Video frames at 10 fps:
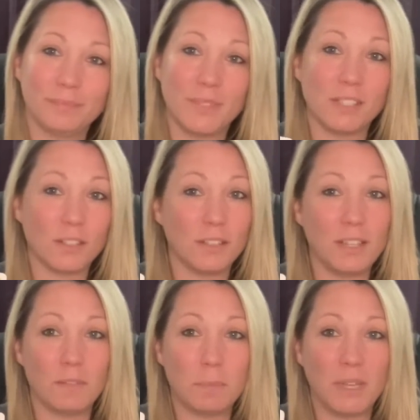This could
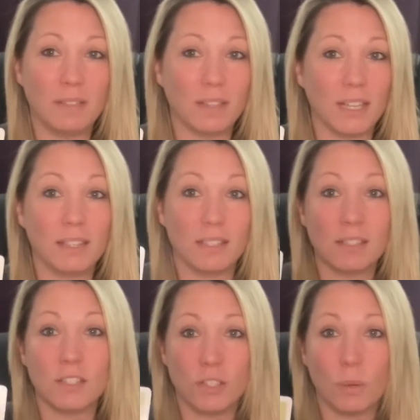even mean like this
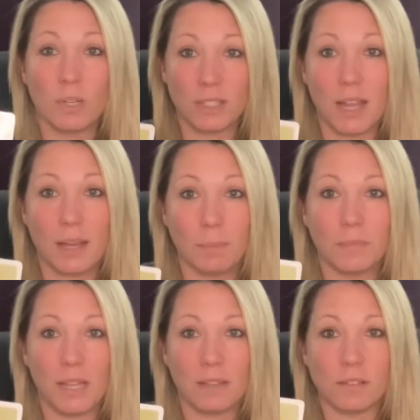is your time,
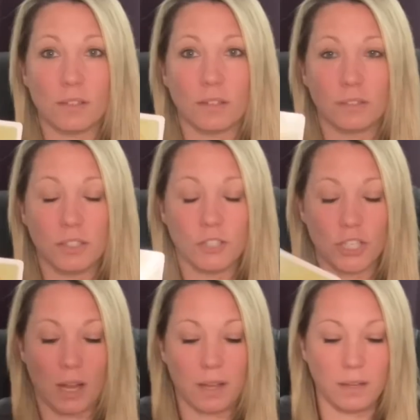Cancer, to
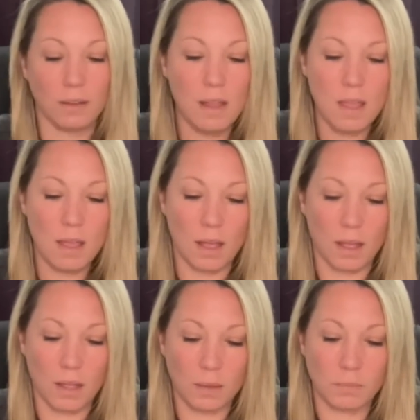shine.
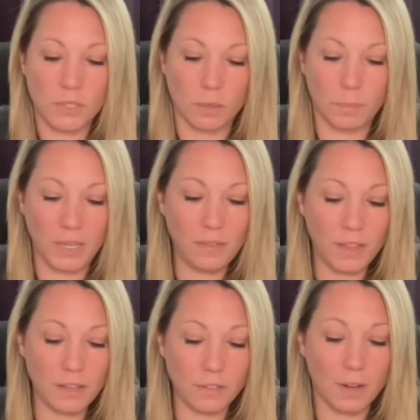Um, so big
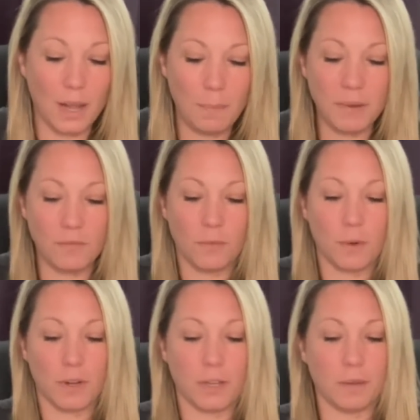things are happening
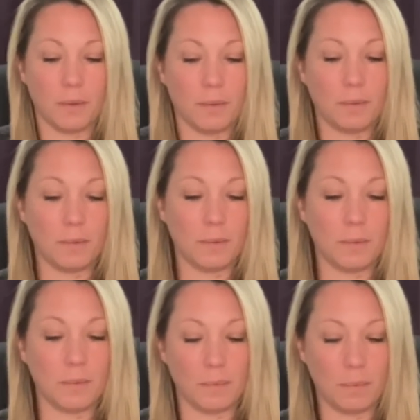for you
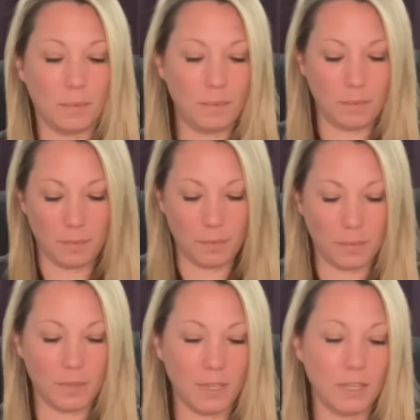
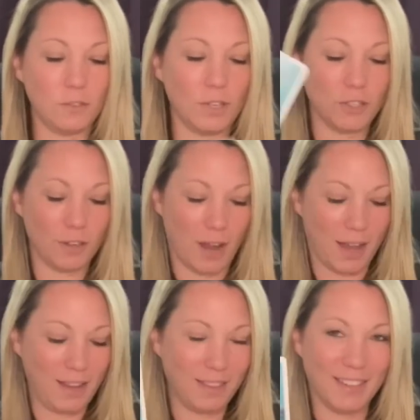look at Treasure
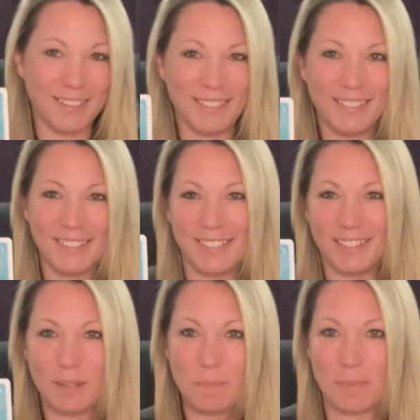Island
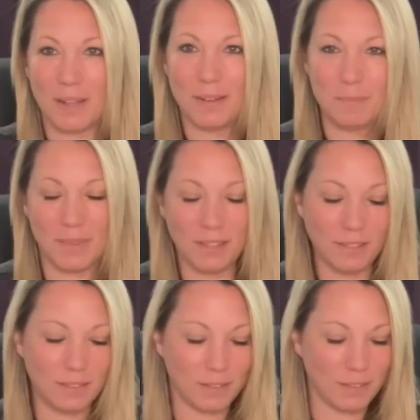at the bottom of the
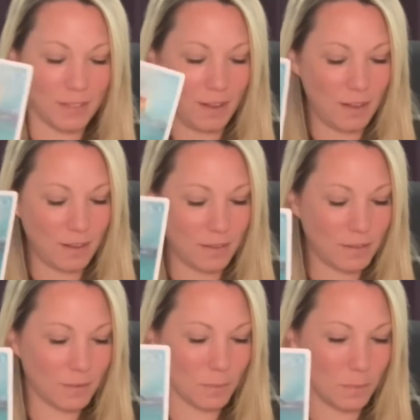deck.
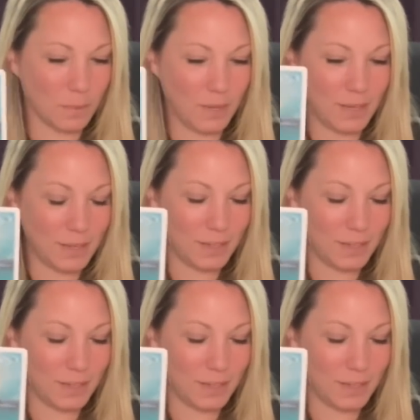What?